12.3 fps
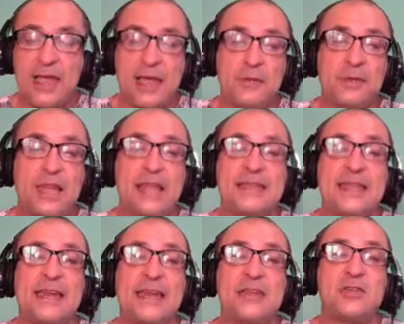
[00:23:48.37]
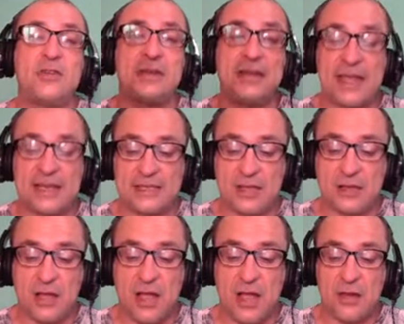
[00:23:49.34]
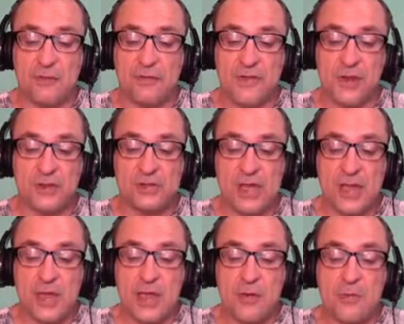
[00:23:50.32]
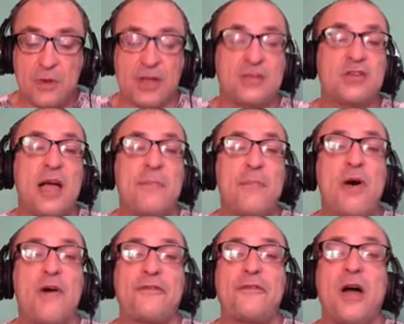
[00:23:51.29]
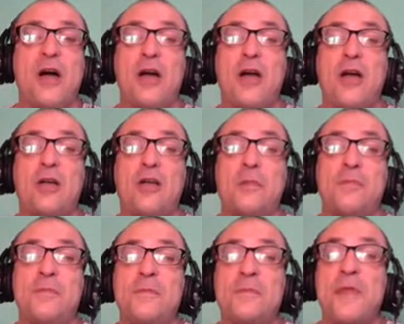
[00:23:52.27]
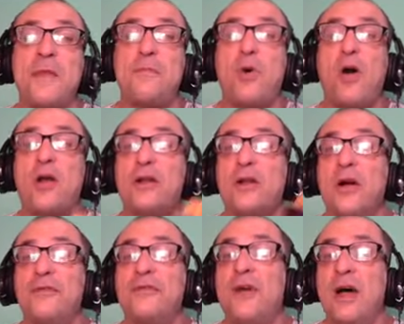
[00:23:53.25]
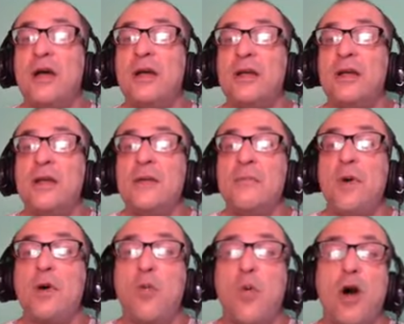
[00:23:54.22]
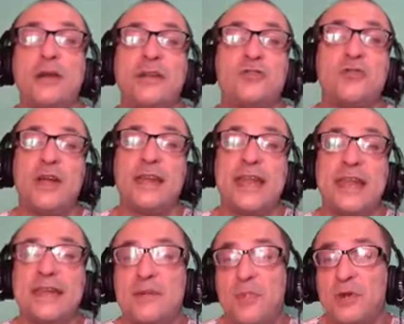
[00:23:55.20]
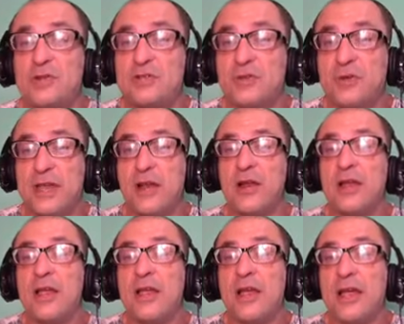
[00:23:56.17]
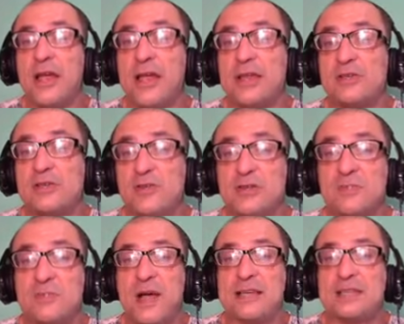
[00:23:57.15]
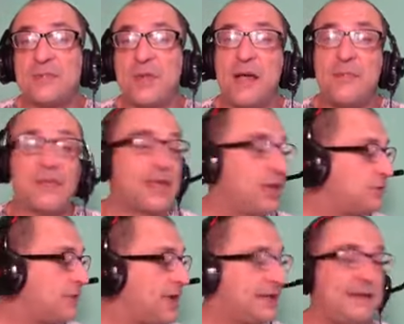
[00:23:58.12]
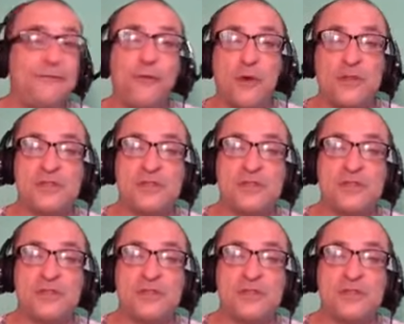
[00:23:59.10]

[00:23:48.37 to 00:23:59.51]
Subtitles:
we'd like to get into it in the next reviews. We're going to chop off a good part of book 1 and try to get into book 2 here as soon as possible. I'm Miguel for the